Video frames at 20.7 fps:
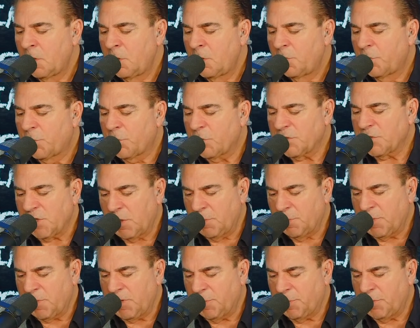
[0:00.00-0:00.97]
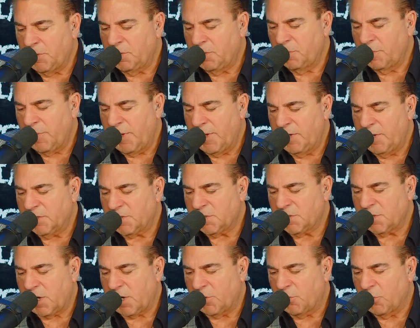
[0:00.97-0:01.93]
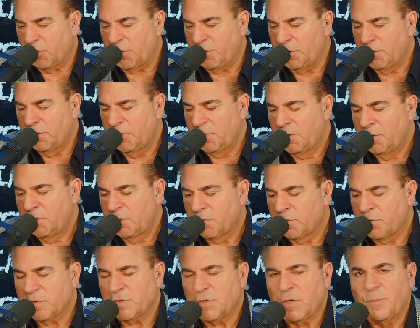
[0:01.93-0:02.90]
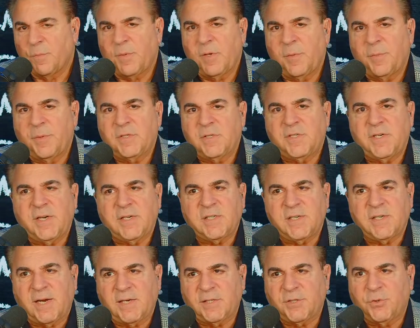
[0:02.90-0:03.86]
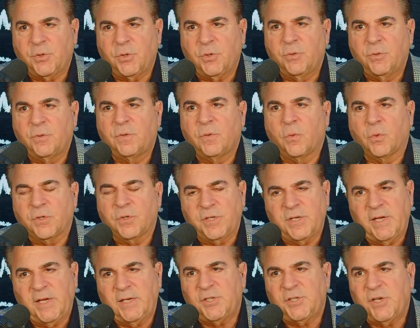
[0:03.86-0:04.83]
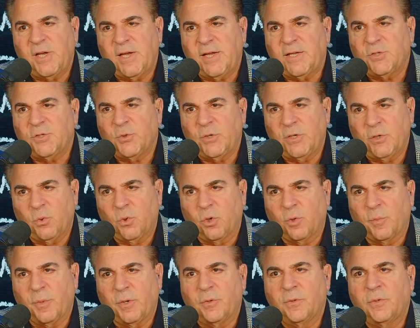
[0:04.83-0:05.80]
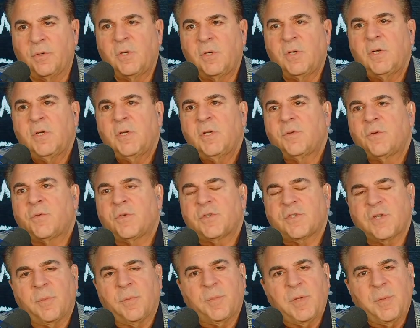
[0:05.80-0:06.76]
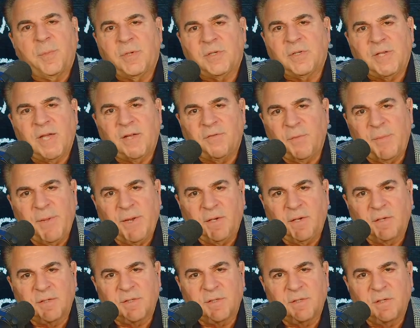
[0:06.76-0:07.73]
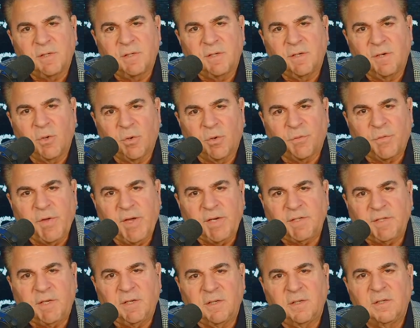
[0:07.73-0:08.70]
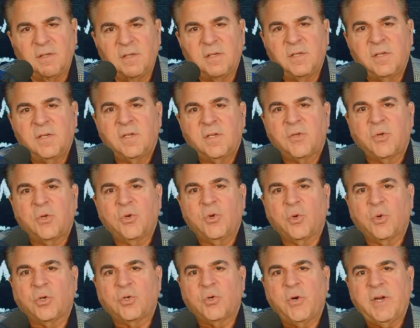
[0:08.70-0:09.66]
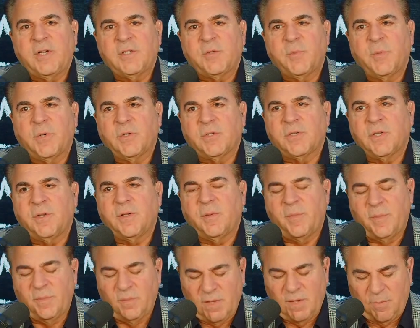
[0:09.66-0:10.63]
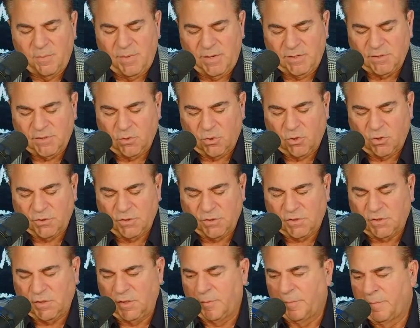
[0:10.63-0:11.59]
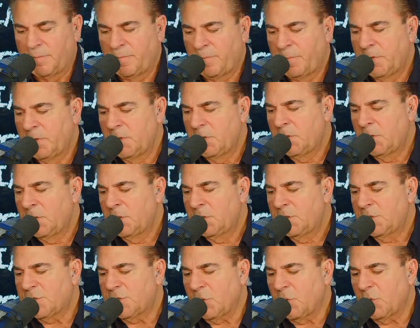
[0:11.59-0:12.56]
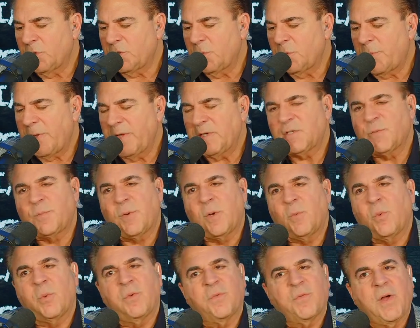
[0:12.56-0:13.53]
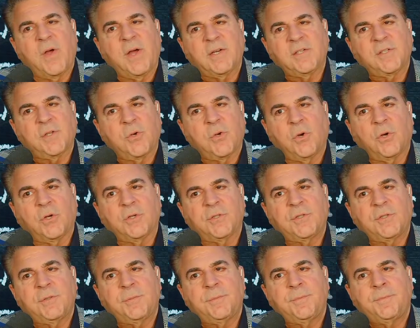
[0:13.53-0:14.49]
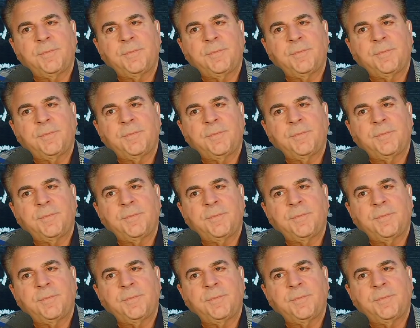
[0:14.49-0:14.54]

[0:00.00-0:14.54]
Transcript: For some people, men, it's thyroid. For some people, it's testosterone or DHEA, adrenal hormone. For some people, it's heavy metals, affecting your neurotransmitters, and that makes it hard to sleep. So it depends upon what we find as the cause.